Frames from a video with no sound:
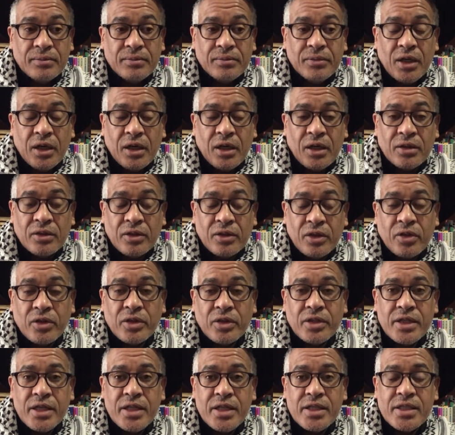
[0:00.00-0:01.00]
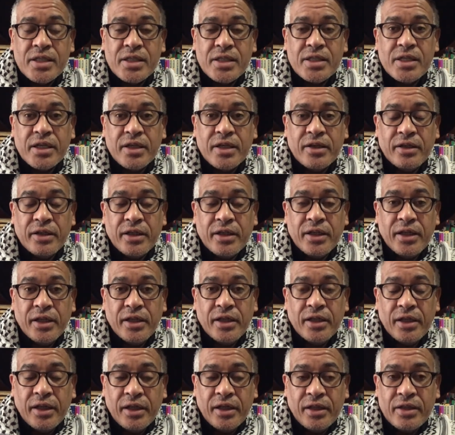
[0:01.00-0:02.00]
are not necessarily
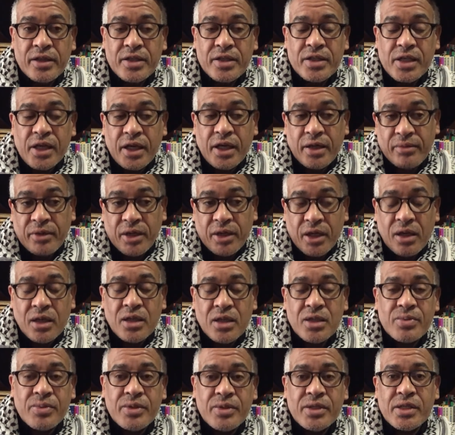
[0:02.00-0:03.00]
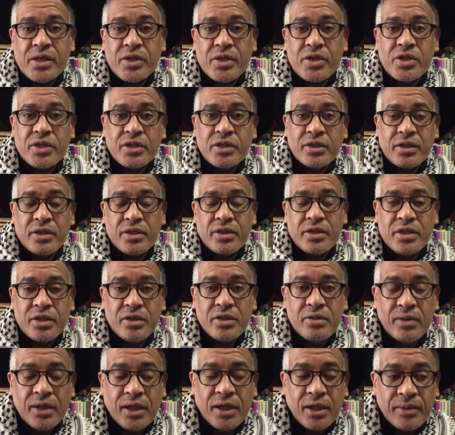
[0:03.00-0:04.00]
in the same class position as
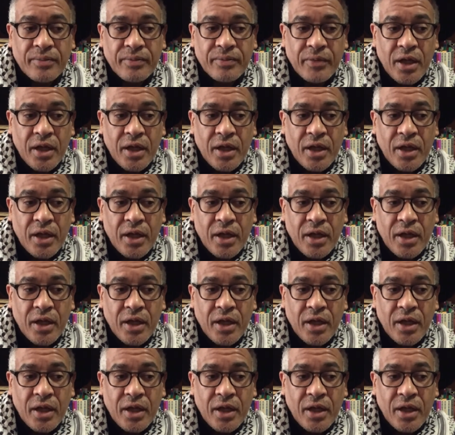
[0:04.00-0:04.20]
you are.